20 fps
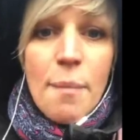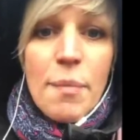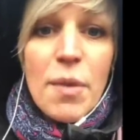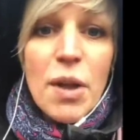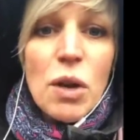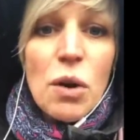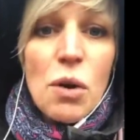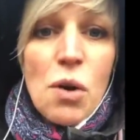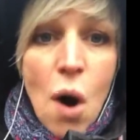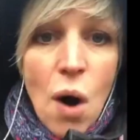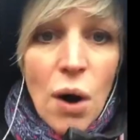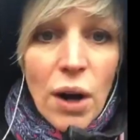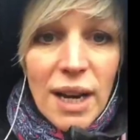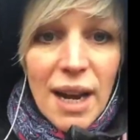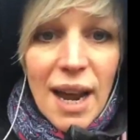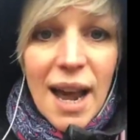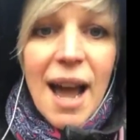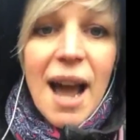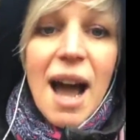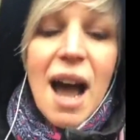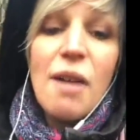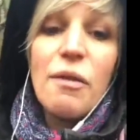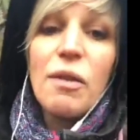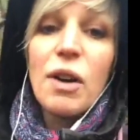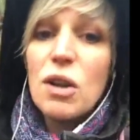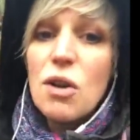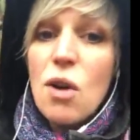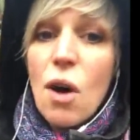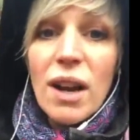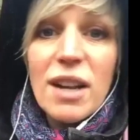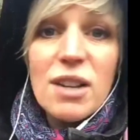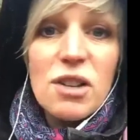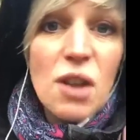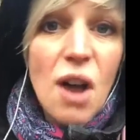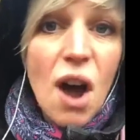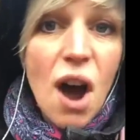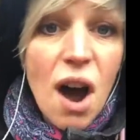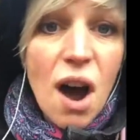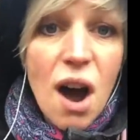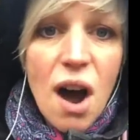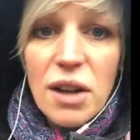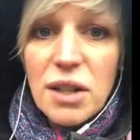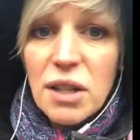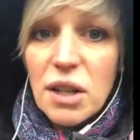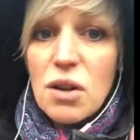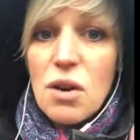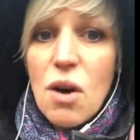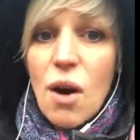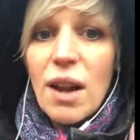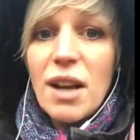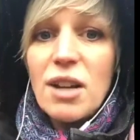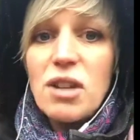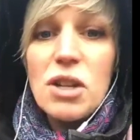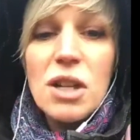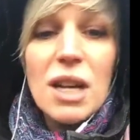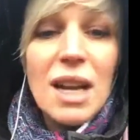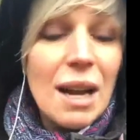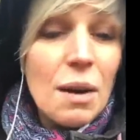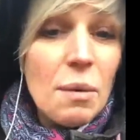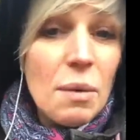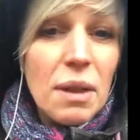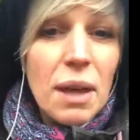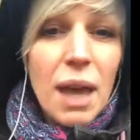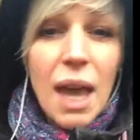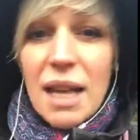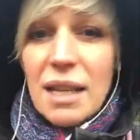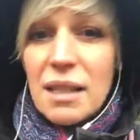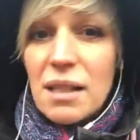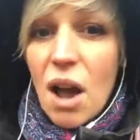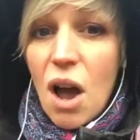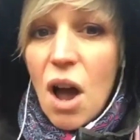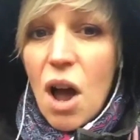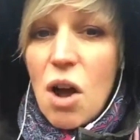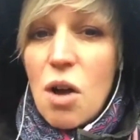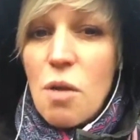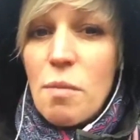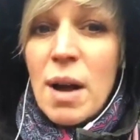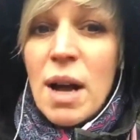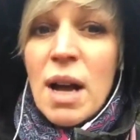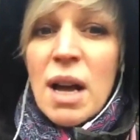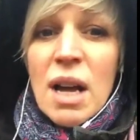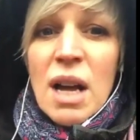that you're not going to have. Acknowledge the hard. Acknowledge dealing with kids at home.